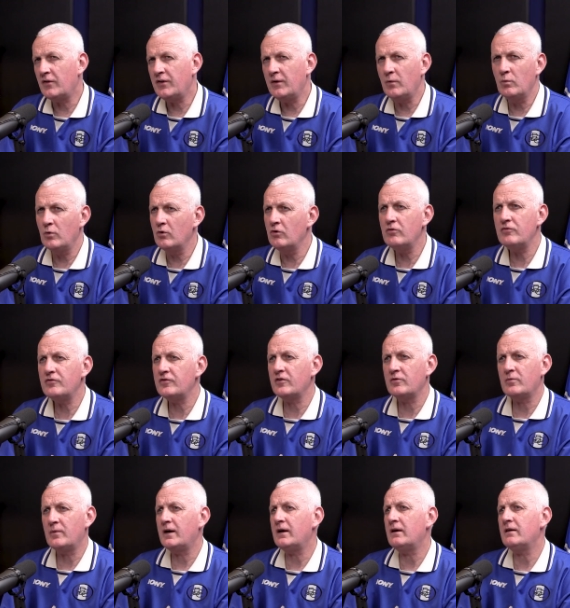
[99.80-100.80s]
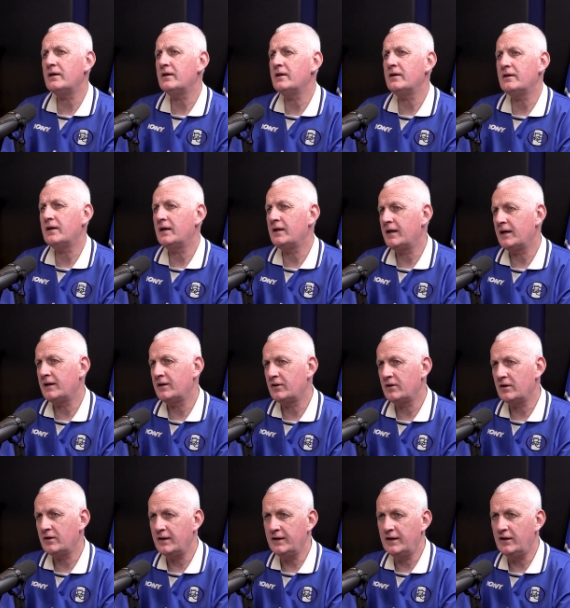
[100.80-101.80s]
I think Wolves as well had
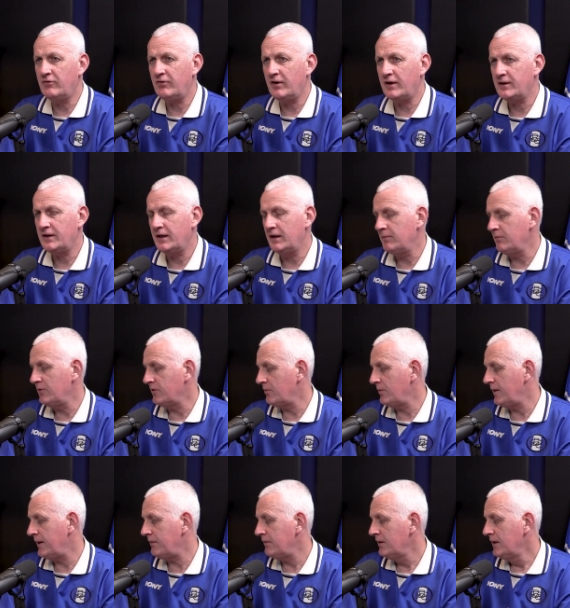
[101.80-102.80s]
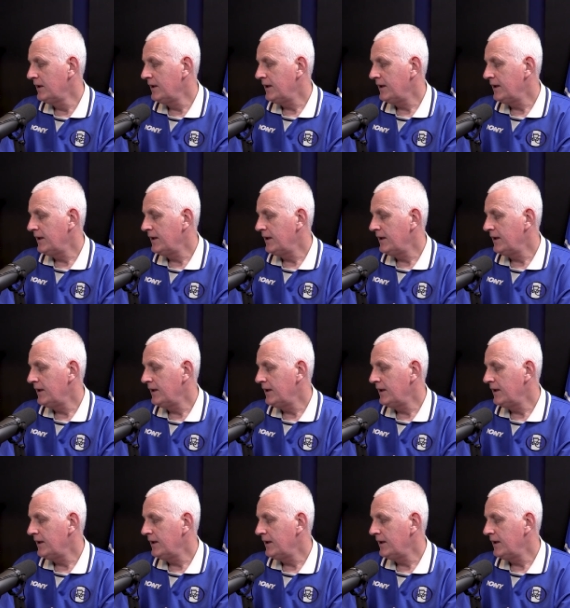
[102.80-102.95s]
an interest in him as well.